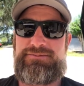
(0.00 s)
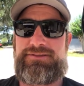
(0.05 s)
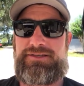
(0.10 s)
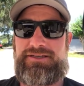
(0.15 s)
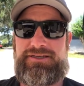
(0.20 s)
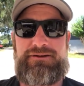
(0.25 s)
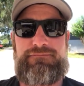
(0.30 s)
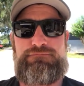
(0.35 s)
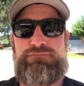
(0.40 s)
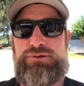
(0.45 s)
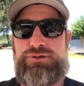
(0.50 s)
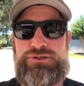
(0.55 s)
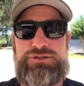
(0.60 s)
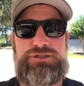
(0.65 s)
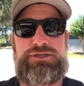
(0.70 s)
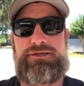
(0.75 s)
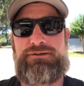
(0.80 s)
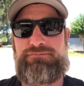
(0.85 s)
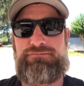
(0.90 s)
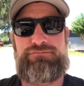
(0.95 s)
It seems like I'm
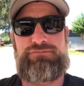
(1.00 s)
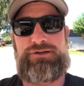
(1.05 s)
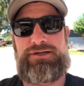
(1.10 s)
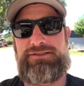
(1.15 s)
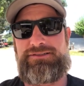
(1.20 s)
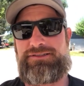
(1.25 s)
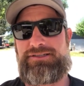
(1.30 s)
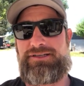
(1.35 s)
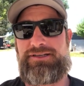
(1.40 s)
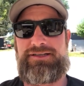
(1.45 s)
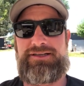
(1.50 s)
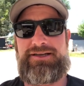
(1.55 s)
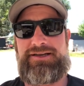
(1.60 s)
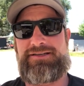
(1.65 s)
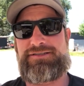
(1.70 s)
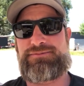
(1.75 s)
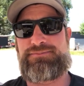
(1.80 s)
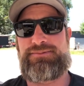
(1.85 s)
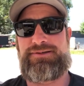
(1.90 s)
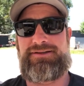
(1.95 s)
pushed up right to the
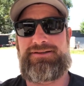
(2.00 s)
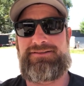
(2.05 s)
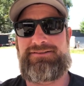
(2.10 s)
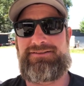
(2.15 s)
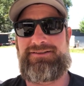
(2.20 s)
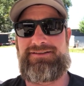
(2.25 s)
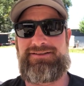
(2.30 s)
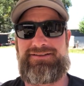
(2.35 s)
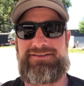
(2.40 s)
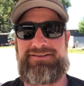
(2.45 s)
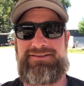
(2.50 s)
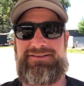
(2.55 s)
last minute.